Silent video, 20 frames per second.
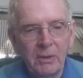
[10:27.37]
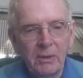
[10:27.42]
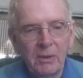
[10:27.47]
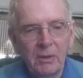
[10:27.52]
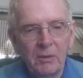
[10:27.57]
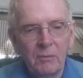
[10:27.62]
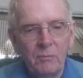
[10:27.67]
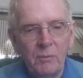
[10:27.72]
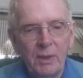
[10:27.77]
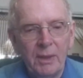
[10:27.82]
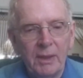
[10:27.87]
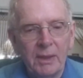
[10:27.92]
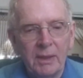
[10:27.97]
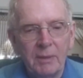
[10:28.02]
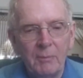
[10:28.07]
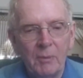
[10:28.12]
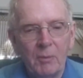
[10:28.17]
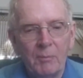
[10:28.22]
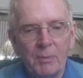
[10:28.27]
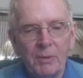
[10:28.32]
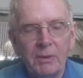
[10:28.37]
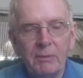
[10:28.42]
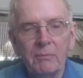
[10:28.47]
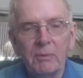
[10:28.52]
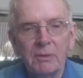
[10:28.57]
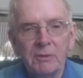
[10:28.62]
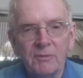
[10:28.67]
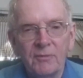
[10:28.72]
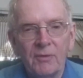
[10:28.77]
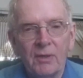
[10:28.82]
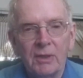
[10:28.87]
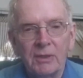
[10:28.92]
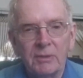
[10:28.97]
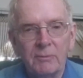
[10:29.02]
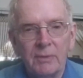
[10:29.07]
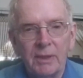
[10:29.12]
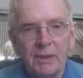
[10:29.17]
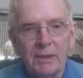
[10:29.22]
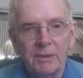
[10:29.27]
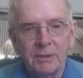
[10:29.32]
and wake him up when he wants 40
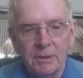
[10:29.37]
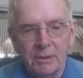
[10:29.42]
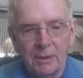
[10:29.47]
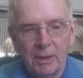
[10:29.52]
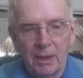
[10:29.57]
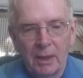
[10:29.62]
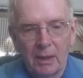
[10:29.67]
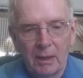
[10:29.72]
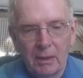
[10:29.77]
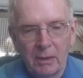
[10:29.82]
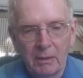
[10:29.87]
winks and all.